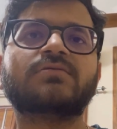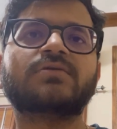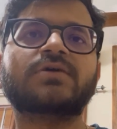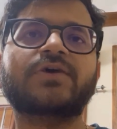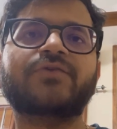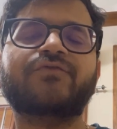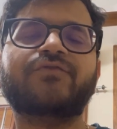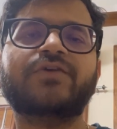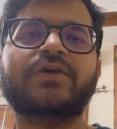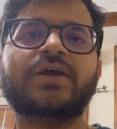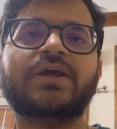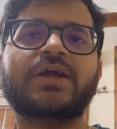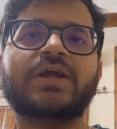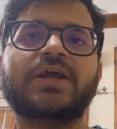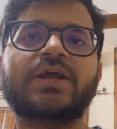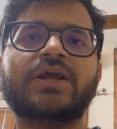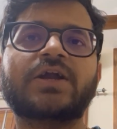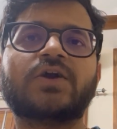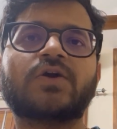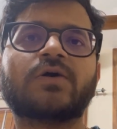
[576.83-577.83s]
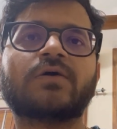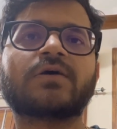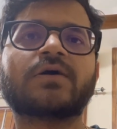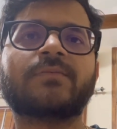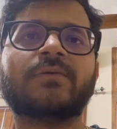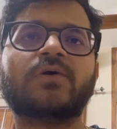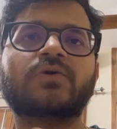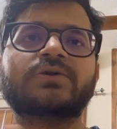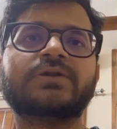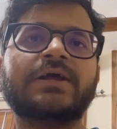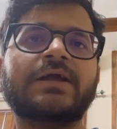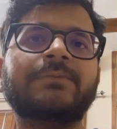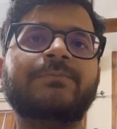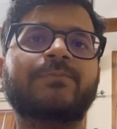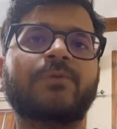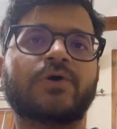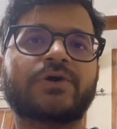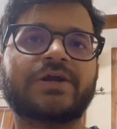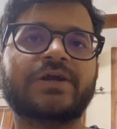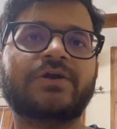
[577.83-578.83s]
if we talk about the
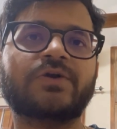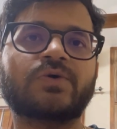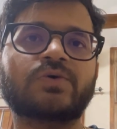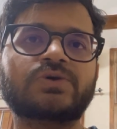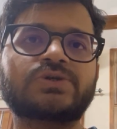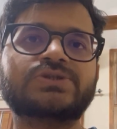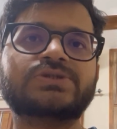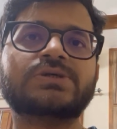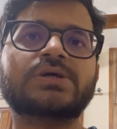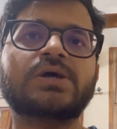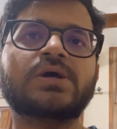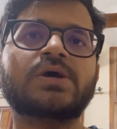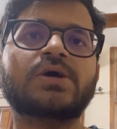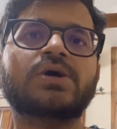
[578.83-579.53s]
important notes,